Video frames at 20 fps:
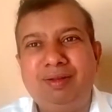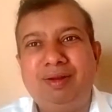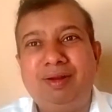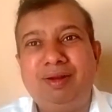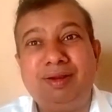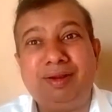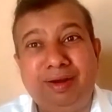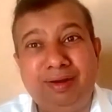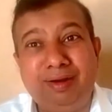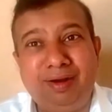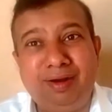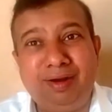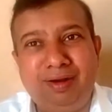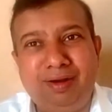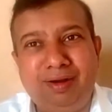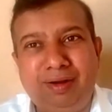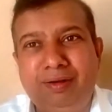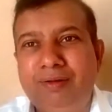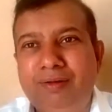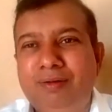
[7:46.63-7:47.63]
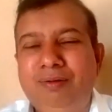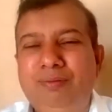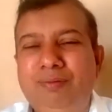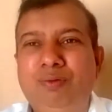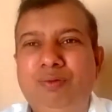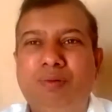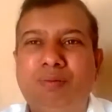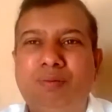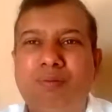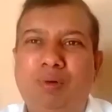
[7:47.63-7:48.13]
rented it
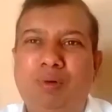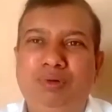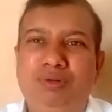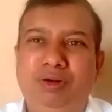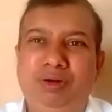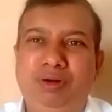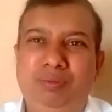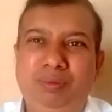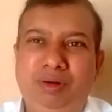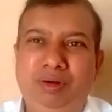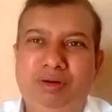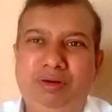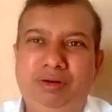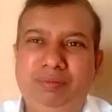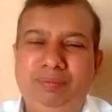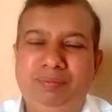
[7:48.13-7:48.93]
from outside world,